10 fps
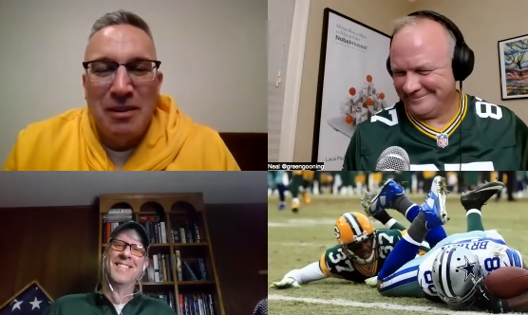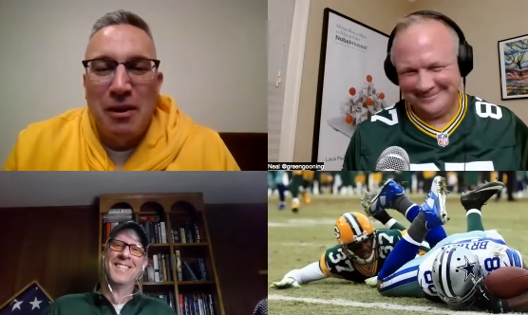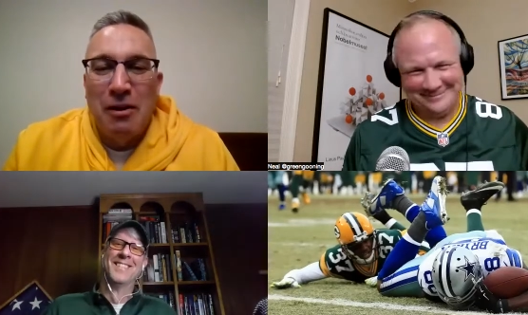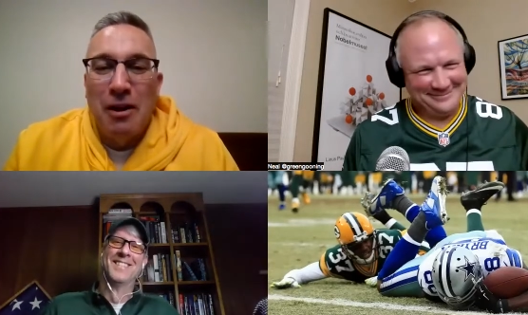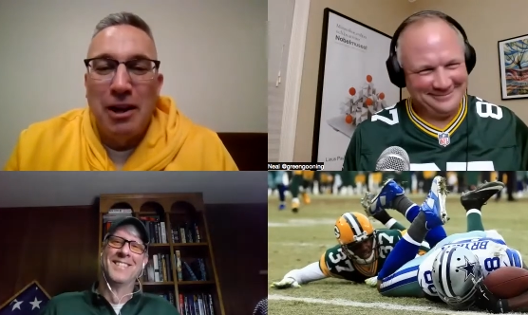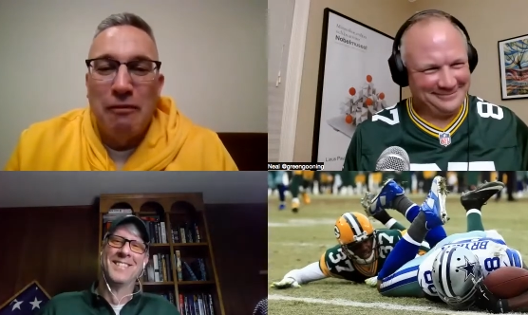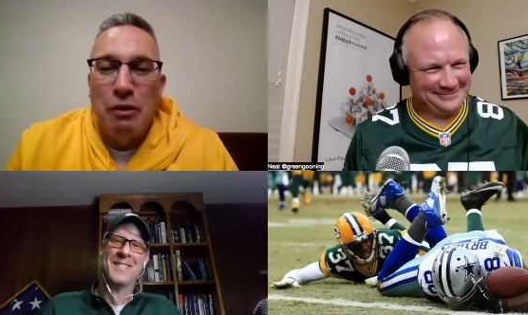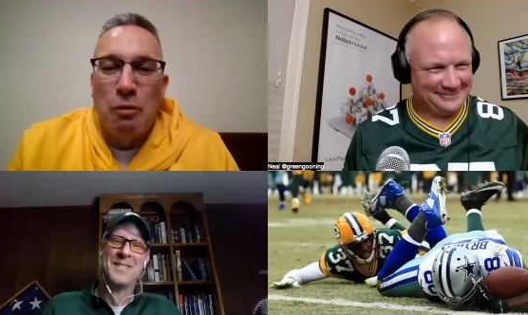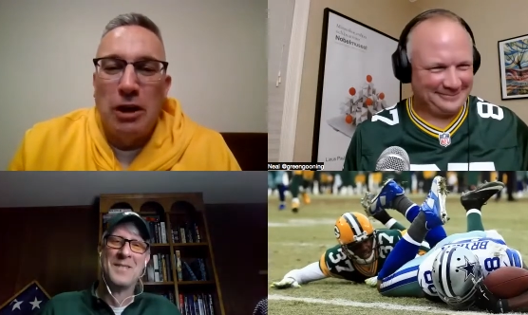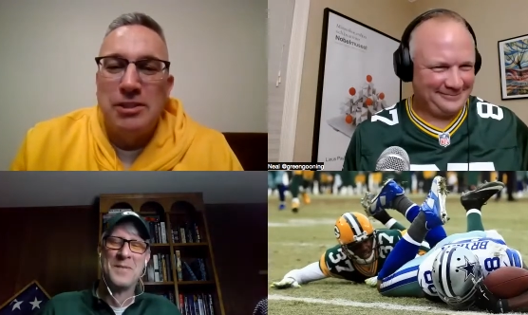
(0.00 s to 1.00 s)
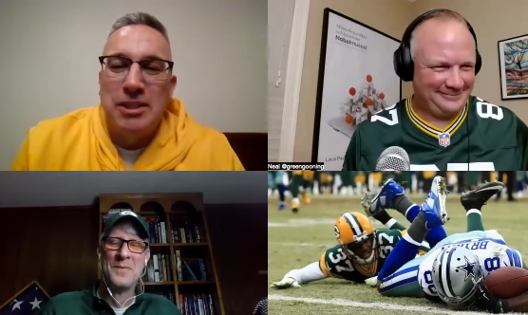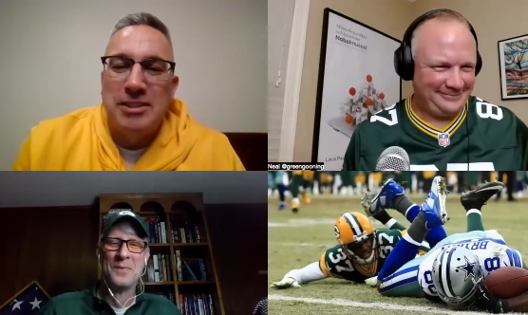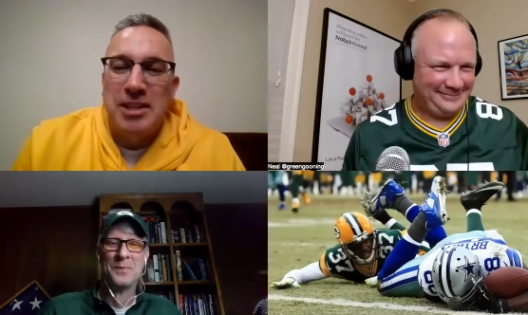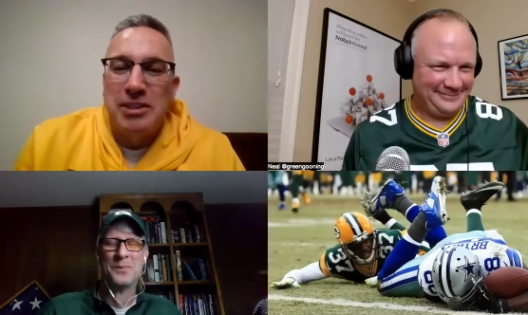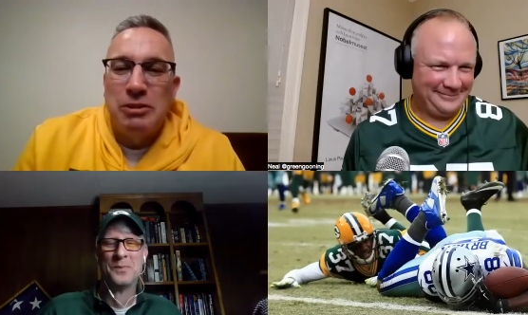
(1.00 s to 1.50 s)
Speaker 1: All right. If you're watching
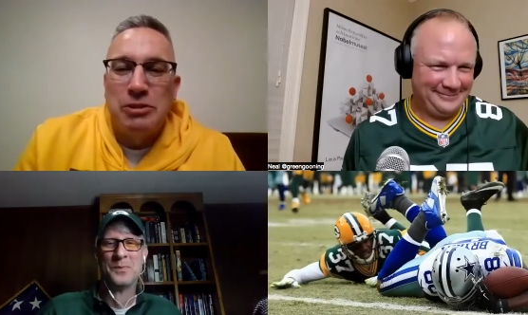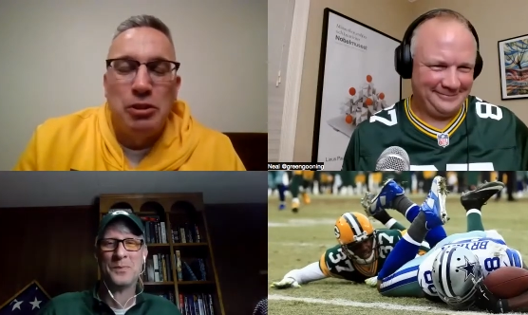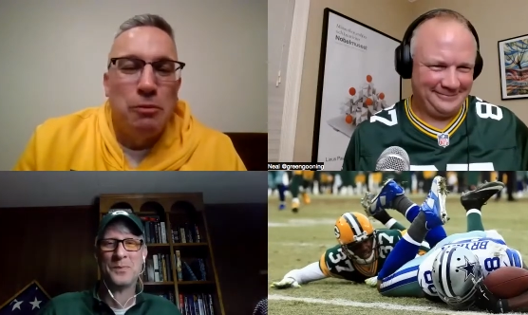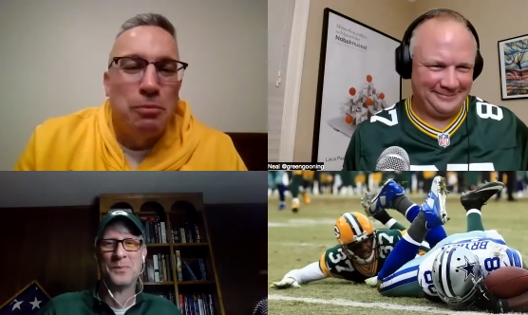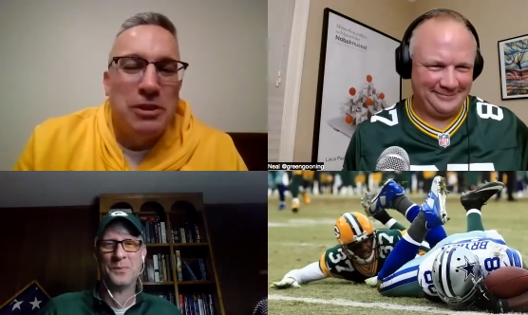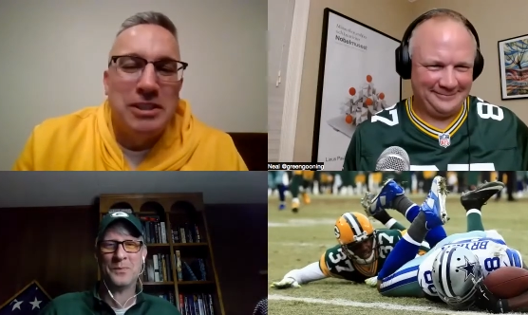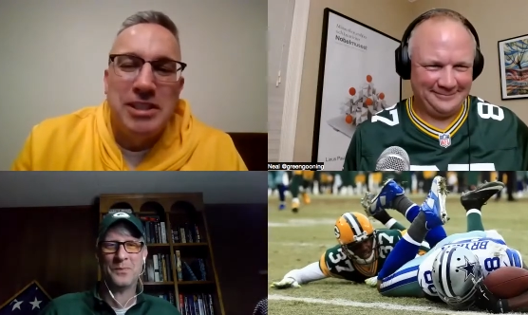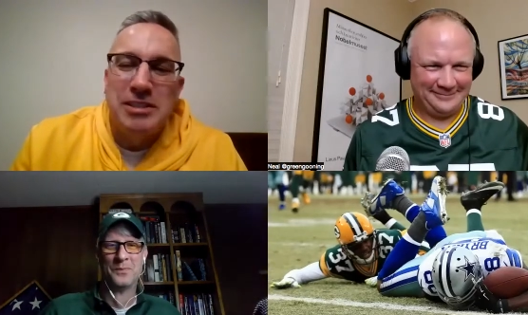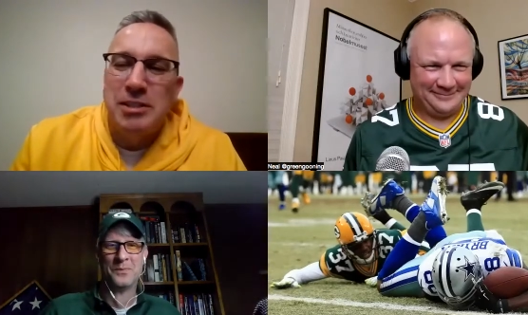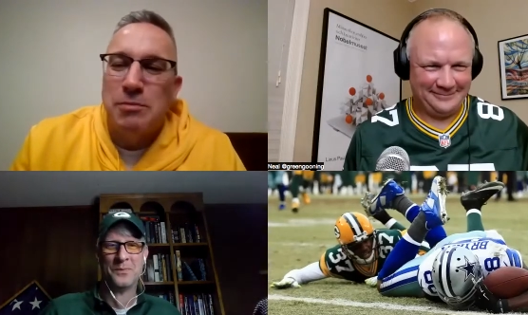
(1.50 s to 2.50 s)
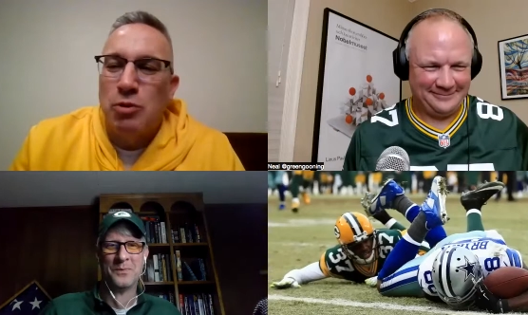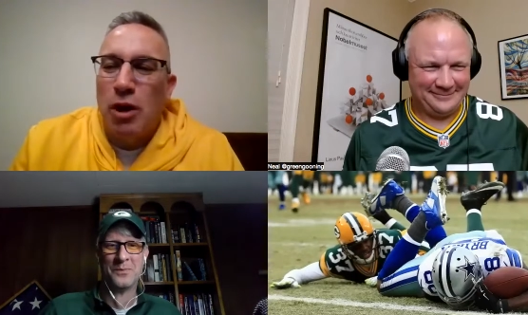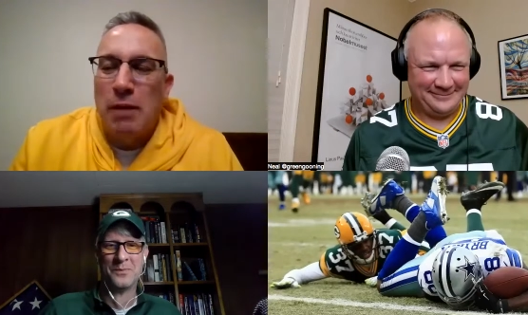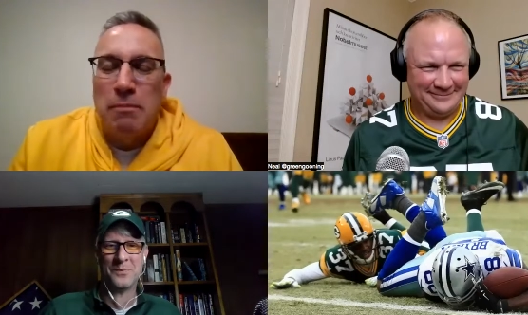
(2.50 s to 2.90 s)
us on YouTube, please hit subscribe.